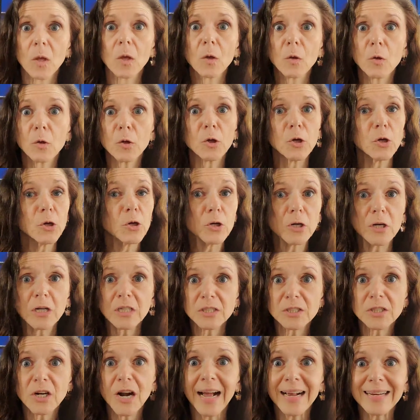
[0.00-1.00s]
who you're
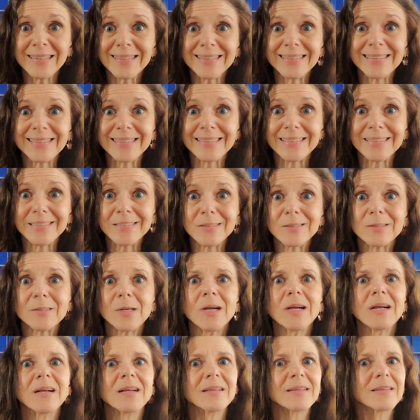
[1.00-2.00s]
attracted to
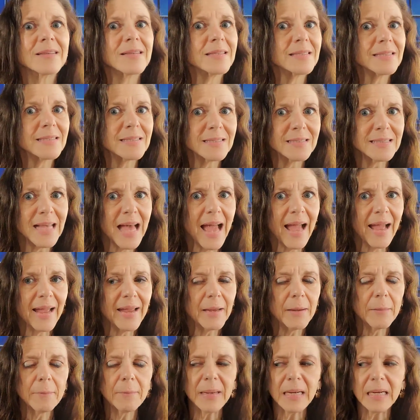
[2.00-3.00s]
the
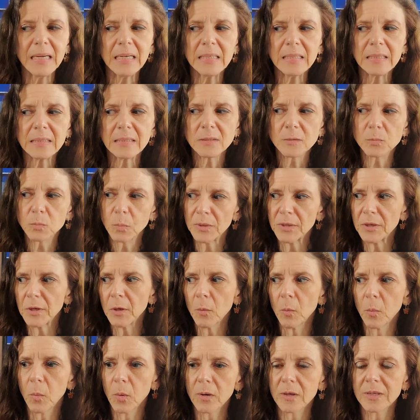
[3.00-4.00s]
same as when
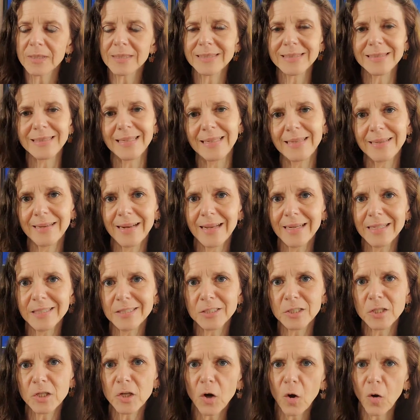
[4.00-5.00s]
you were a
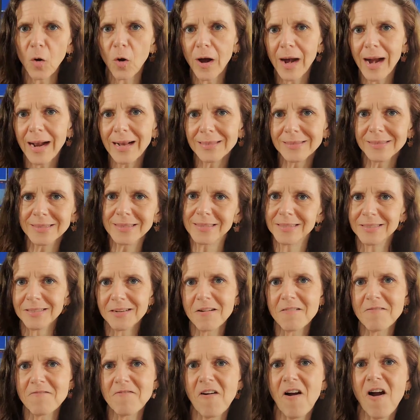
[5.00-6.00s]
teenager, or has it
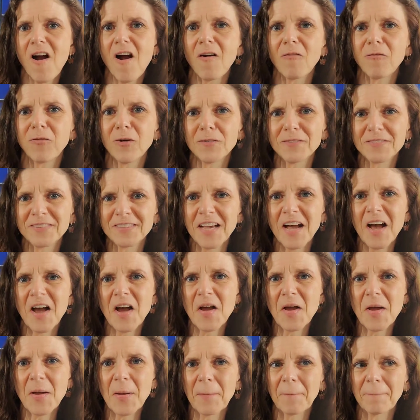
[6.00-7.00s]
evolved with
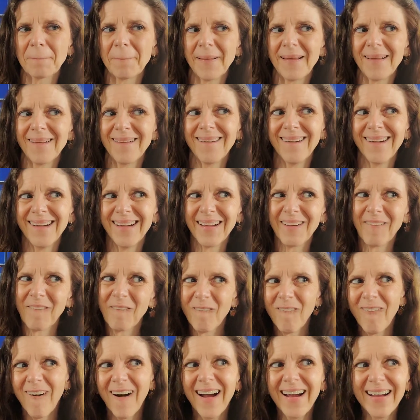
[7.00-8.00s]
time?
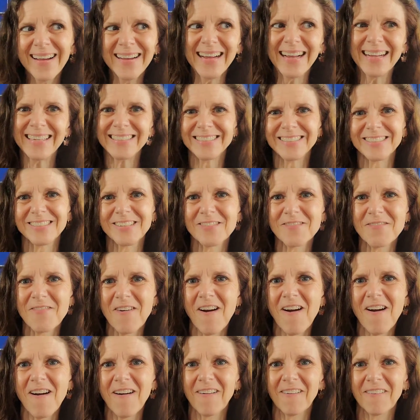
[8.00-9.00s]
And why has it
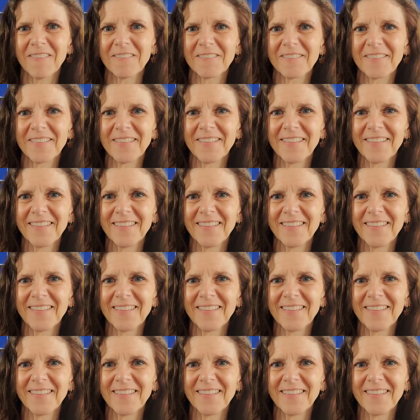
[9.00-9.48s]
evolved?